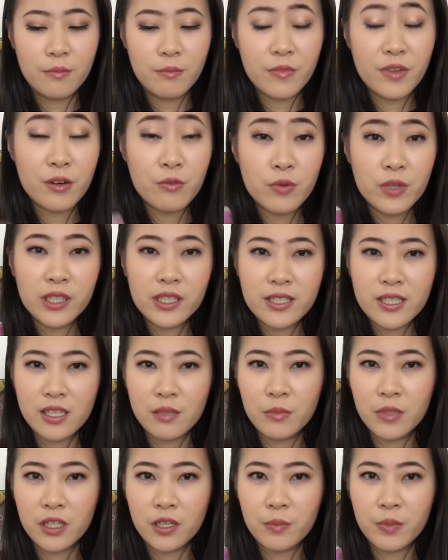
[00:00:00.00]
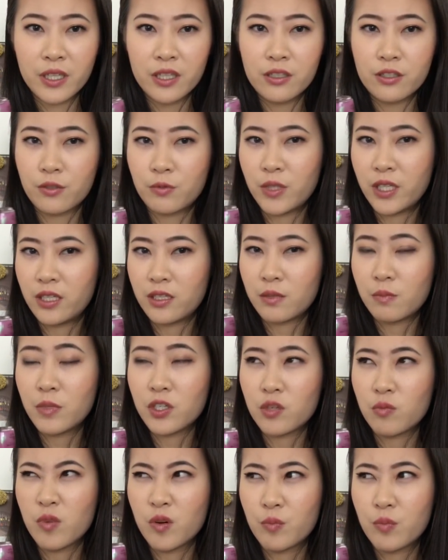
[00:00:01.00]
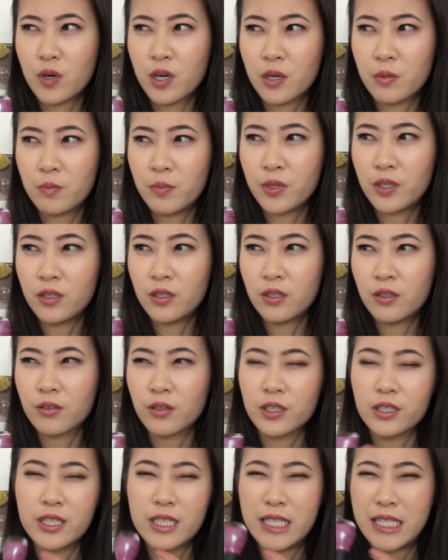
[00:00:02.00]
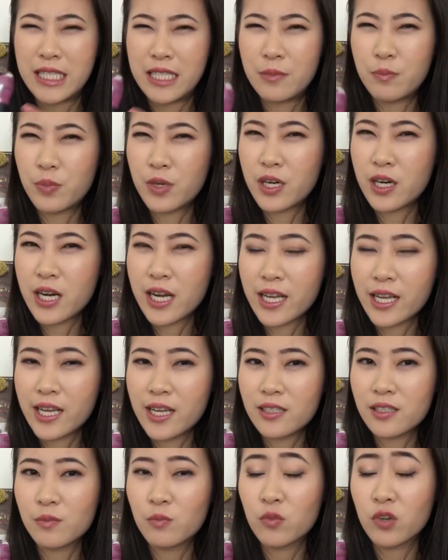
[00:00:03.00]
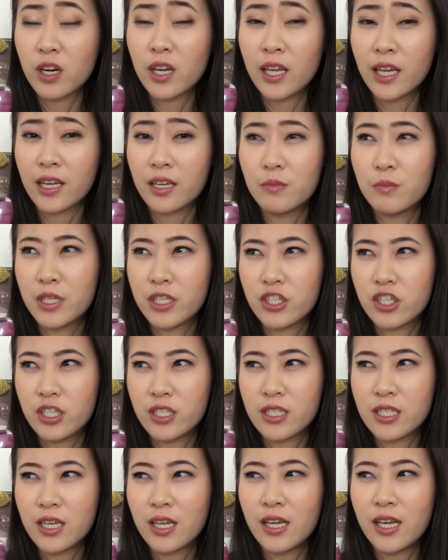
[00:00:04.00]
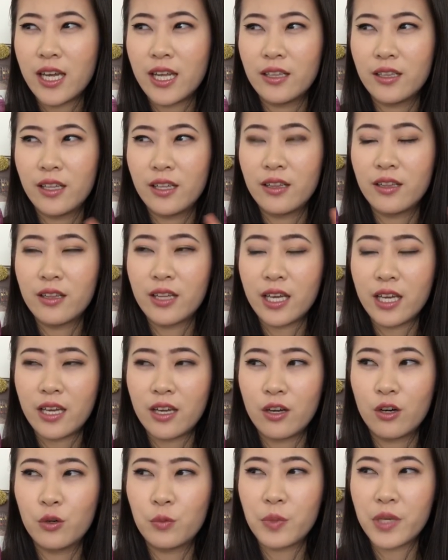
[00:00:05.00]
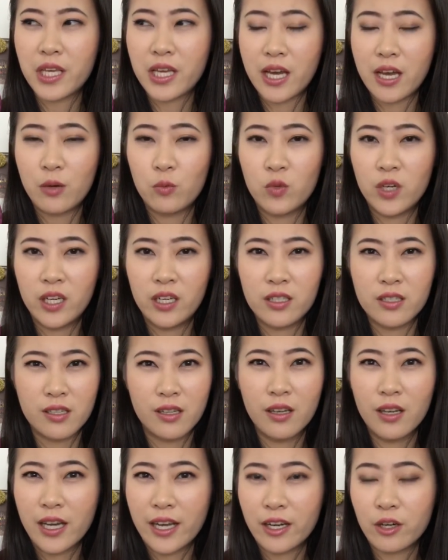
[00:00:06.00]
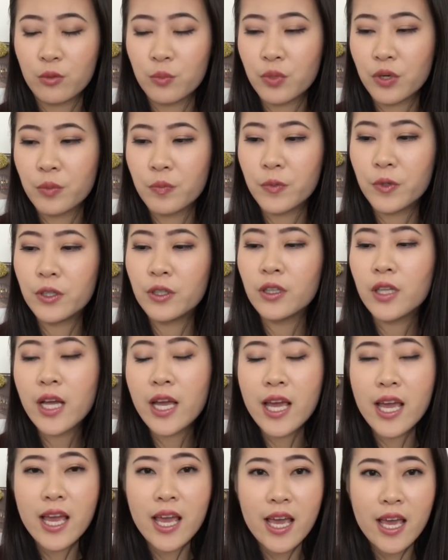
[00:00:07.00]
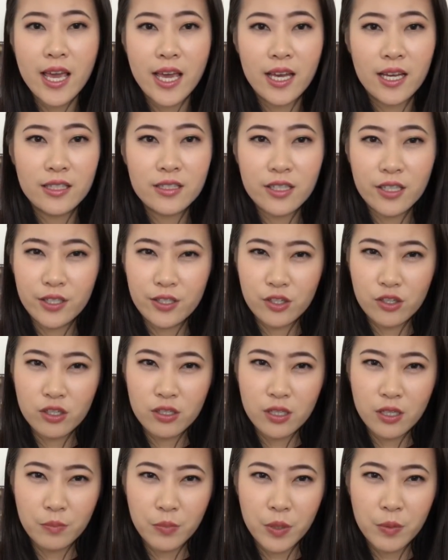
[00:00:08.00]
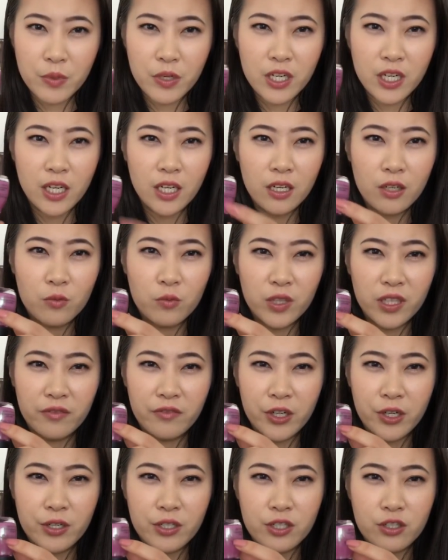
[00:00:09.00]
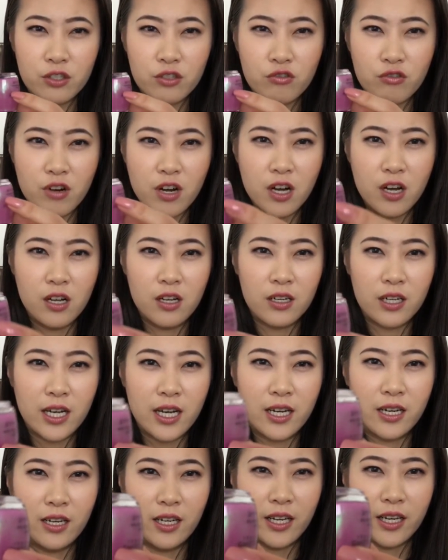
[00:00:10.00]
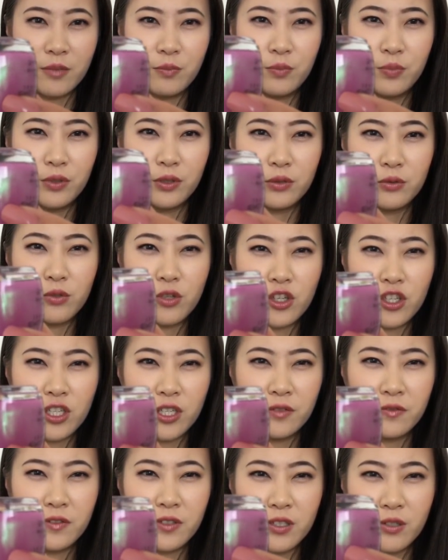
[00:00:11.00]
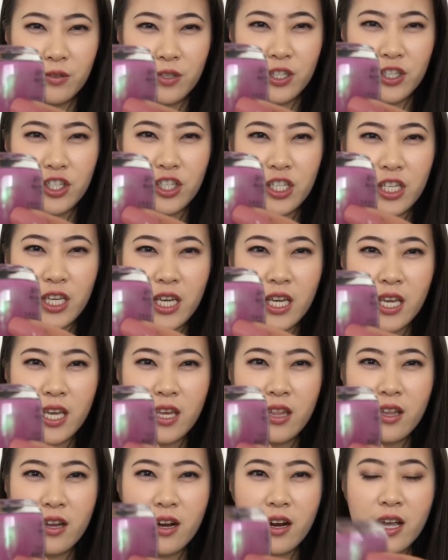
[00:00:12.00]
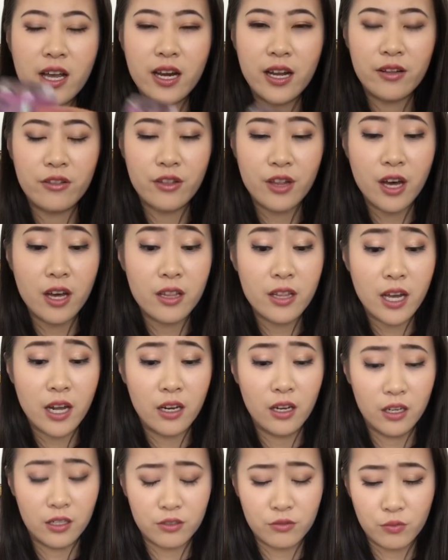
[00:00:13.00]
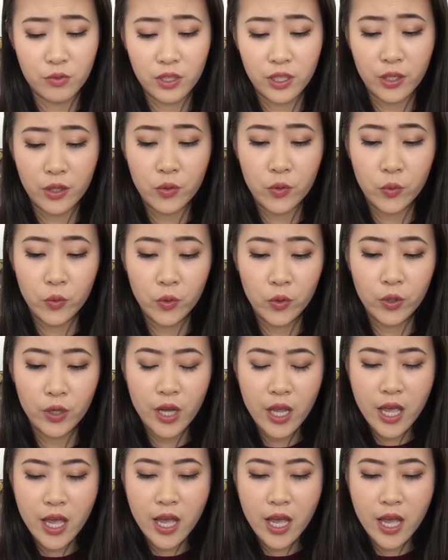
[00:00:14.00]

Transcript: They're really similar, but this one is much more purple or deeper, I guess, more like a magenta, and then the OPI one is a lighter purple. And it's just a purple color with a very strong kind of like blue shift or sheen in there, and I thought that looked really cool.